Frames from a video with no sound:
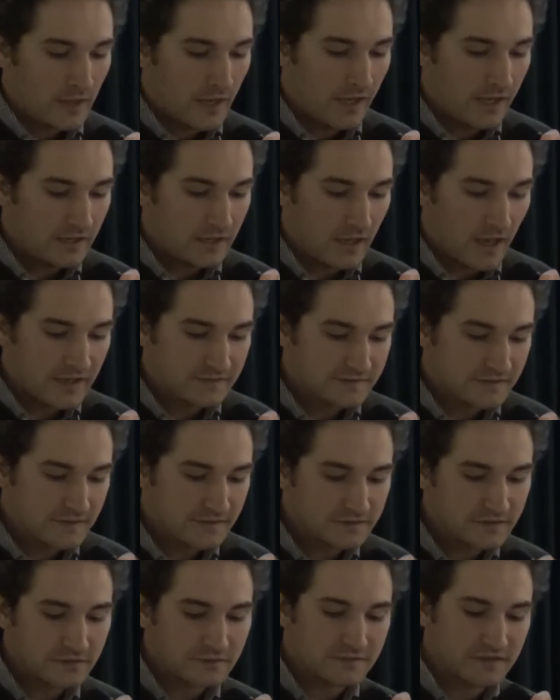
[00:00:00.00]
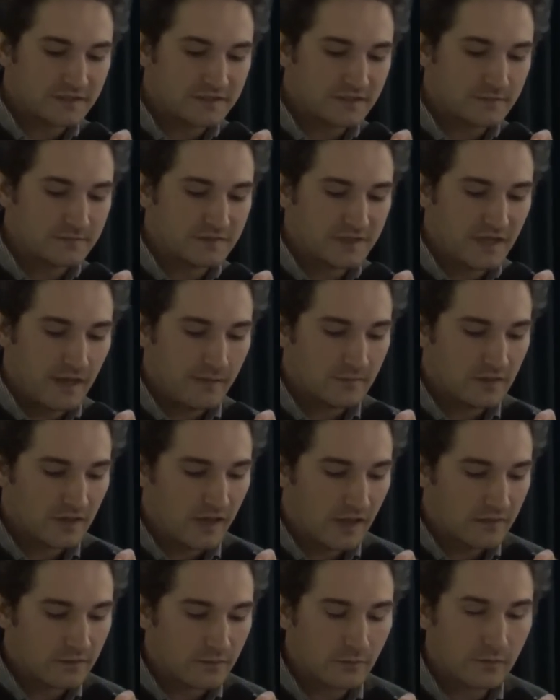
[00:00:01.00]
And as these two systems came
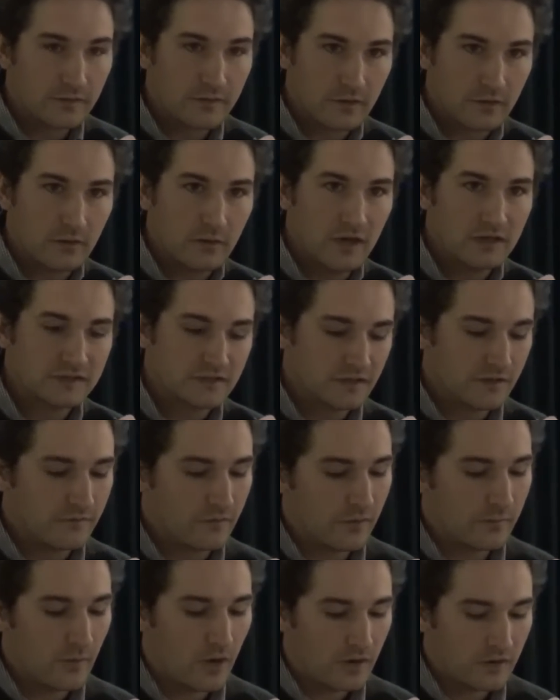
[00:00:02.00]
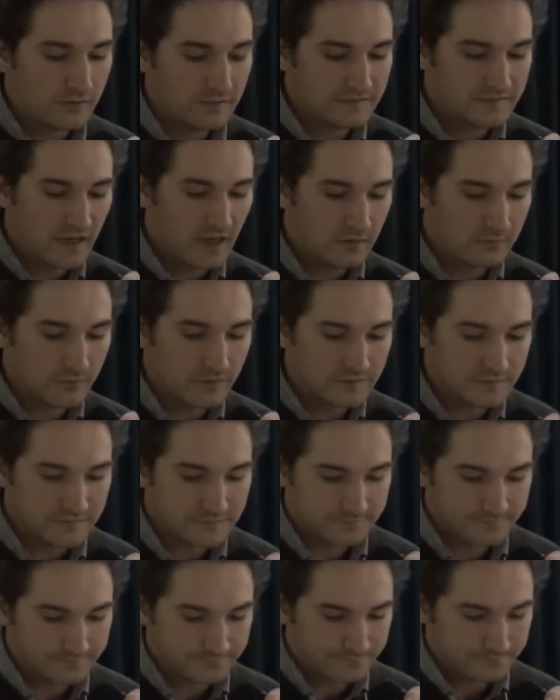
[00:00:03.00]
together with the creation of our modern
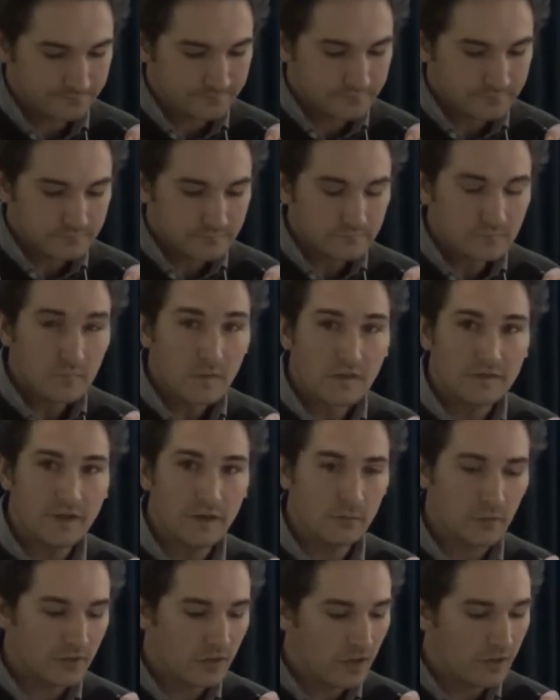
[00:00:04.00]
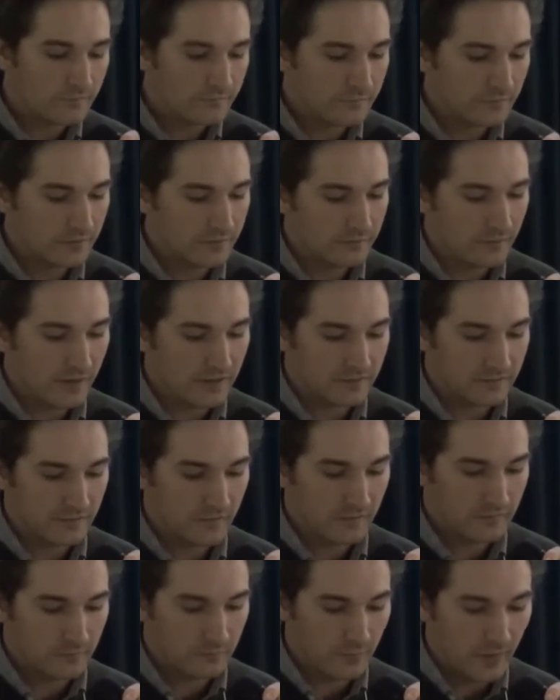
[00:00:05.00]
settlements, they were not fully
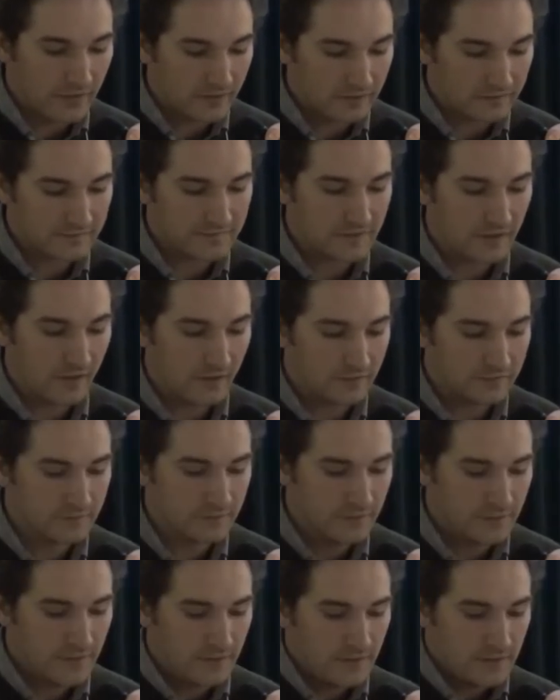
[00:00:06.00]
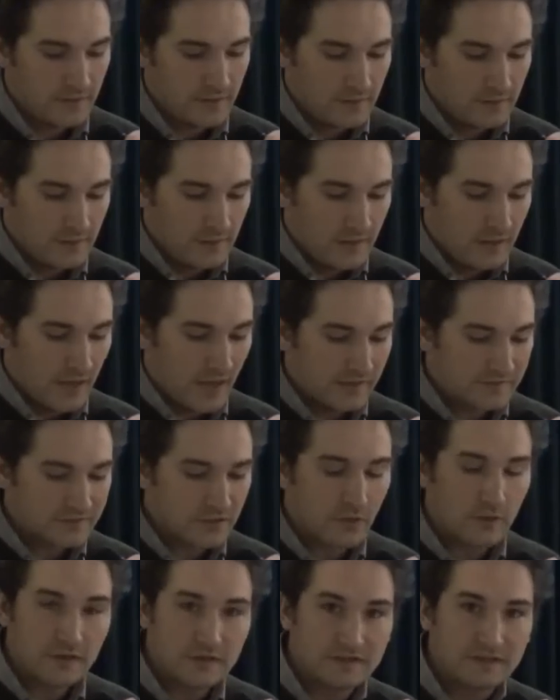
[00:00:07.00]
reconciled. And
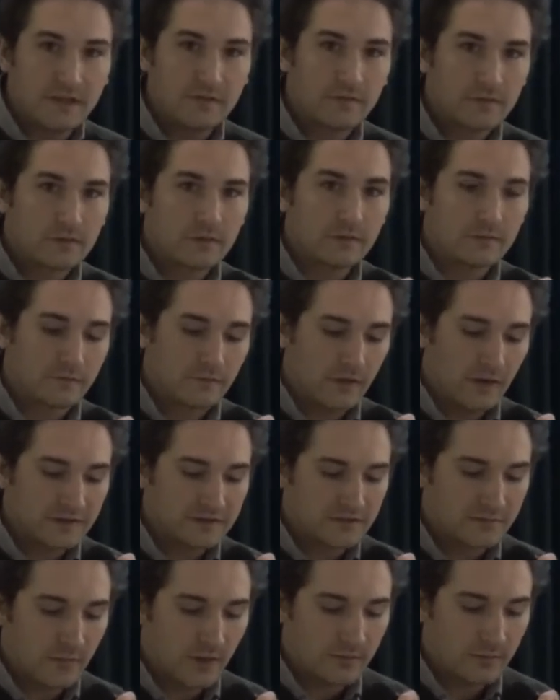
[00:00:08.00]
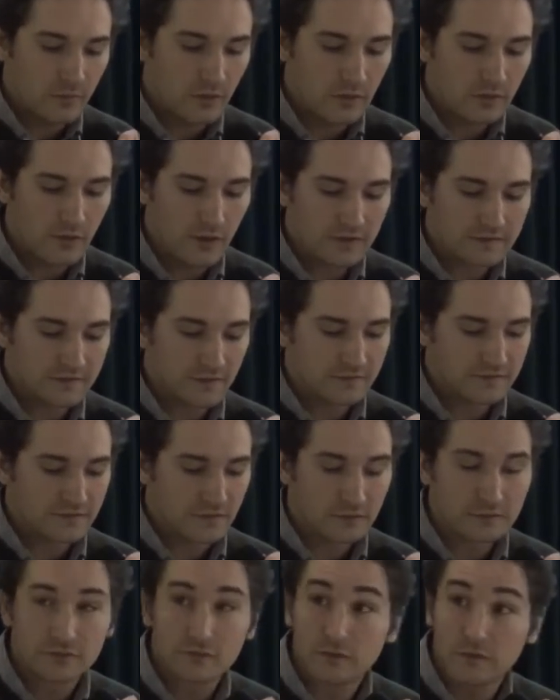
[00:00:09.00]
so it is difficult for us to make progress on
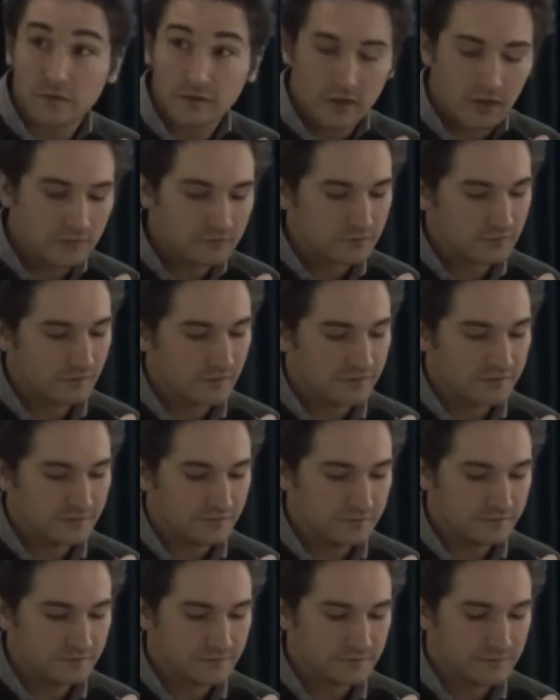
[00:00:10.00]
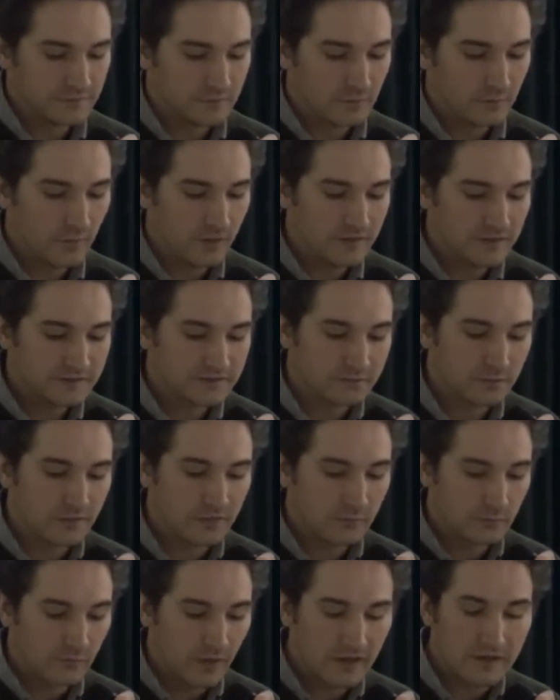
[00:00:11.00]
social and cultural issues when this
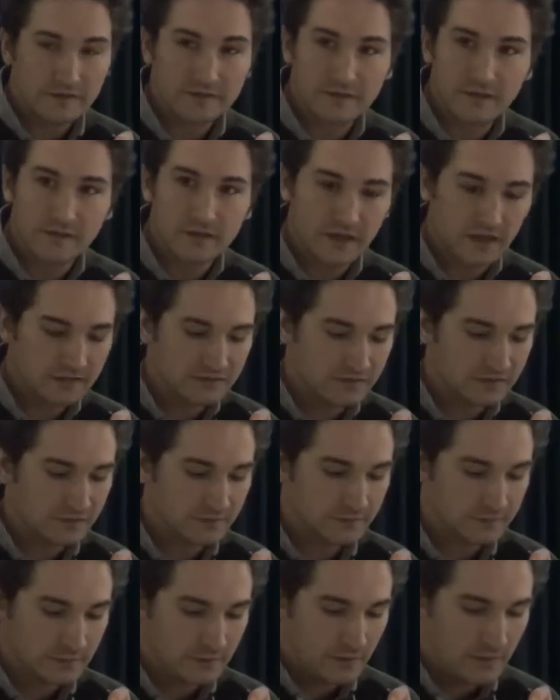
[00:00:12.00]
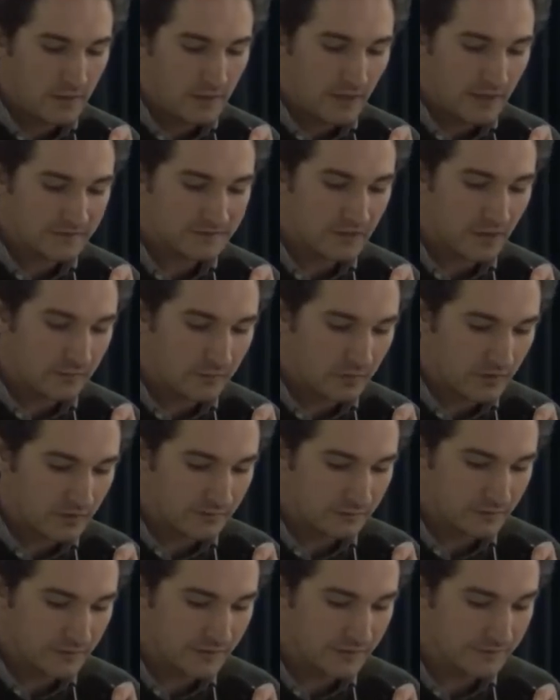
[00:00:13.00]
reconciliation has not been
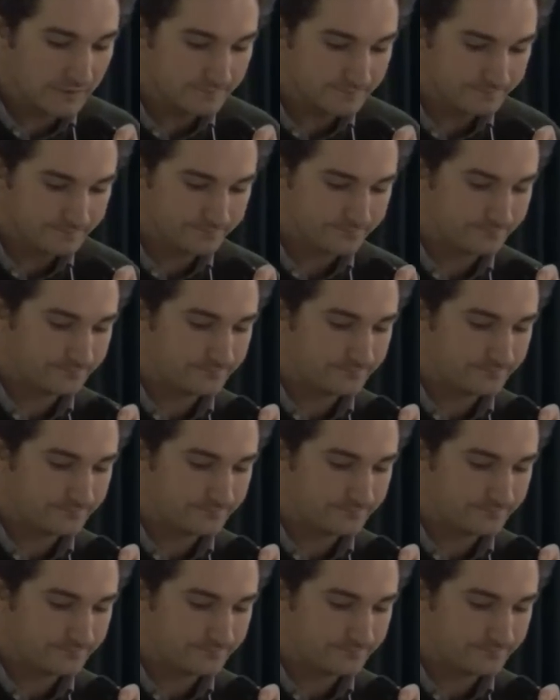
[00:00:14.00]
completed.